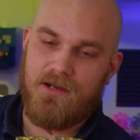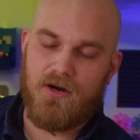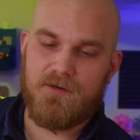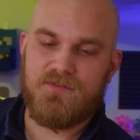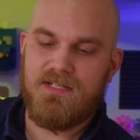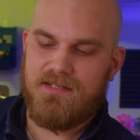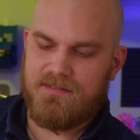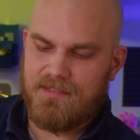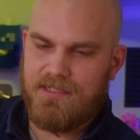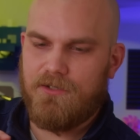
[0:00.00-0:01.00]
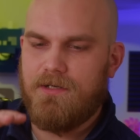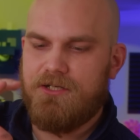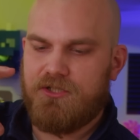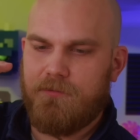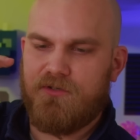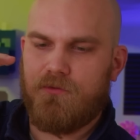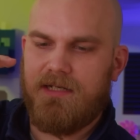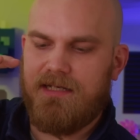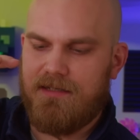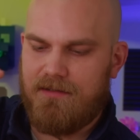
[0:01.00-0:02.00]
Now Artem says that the gear ratio
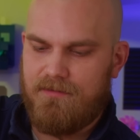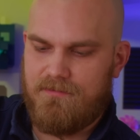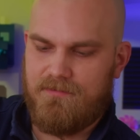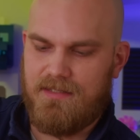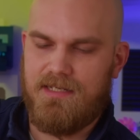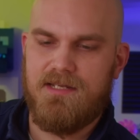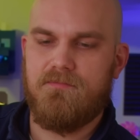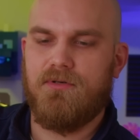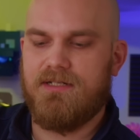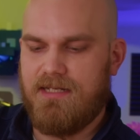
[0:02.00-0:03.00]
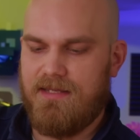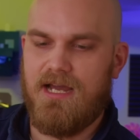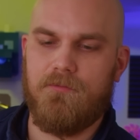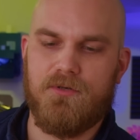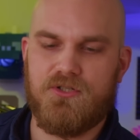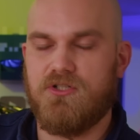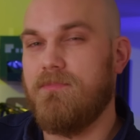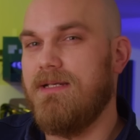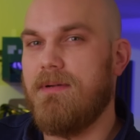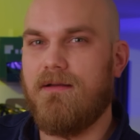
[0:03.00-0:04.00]
between the input and the output should
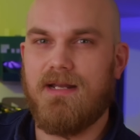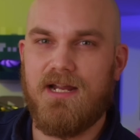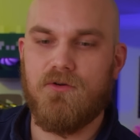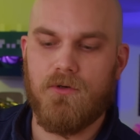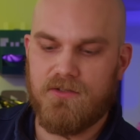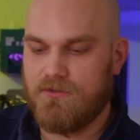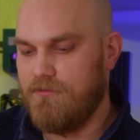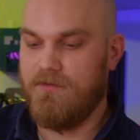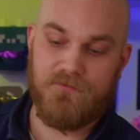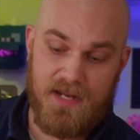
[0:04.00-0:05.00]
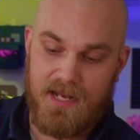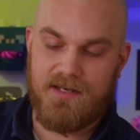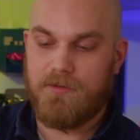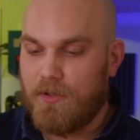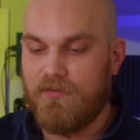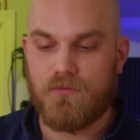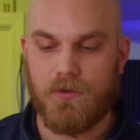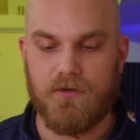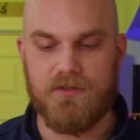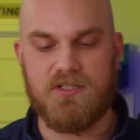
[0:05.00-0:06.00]
be about nine to one. So if the fan in a perfect
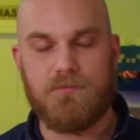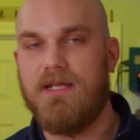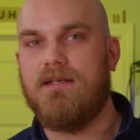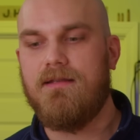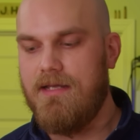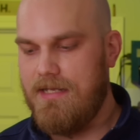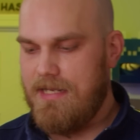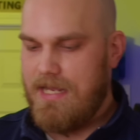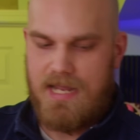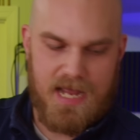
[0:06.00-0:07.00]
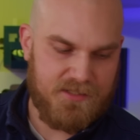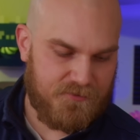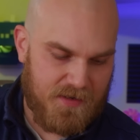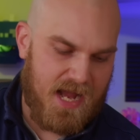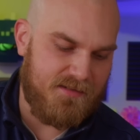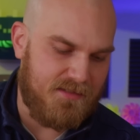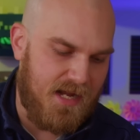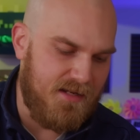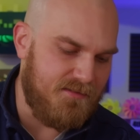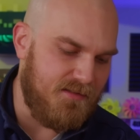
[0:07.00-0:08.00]
world could spin as fast
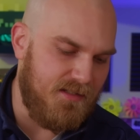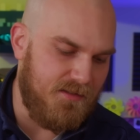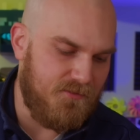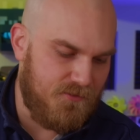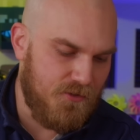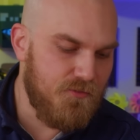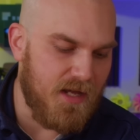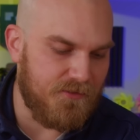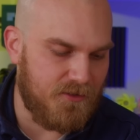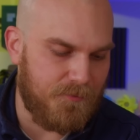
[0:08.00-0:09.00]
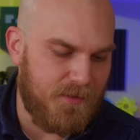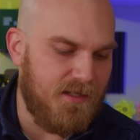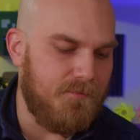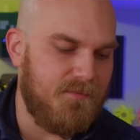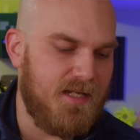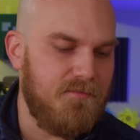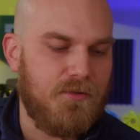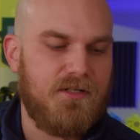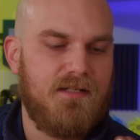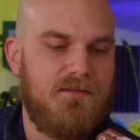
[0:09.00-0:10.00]
as the 2000 RPM
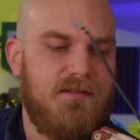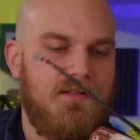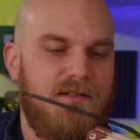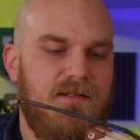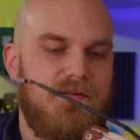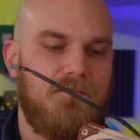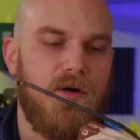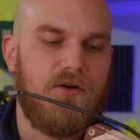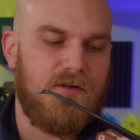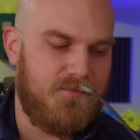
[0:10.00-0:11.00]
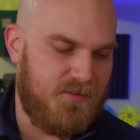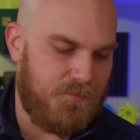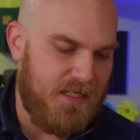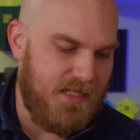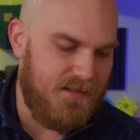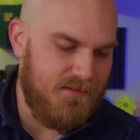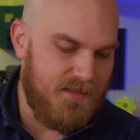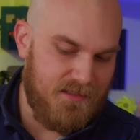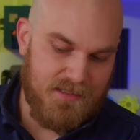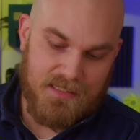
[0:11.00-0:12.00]
input motor speed,
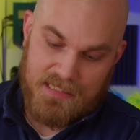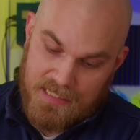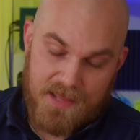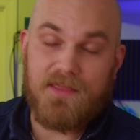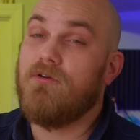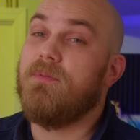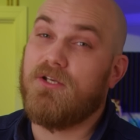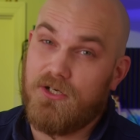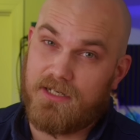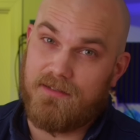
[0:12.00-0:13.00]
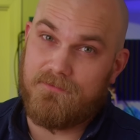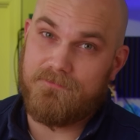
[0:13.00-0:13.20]
that thing would be cooking.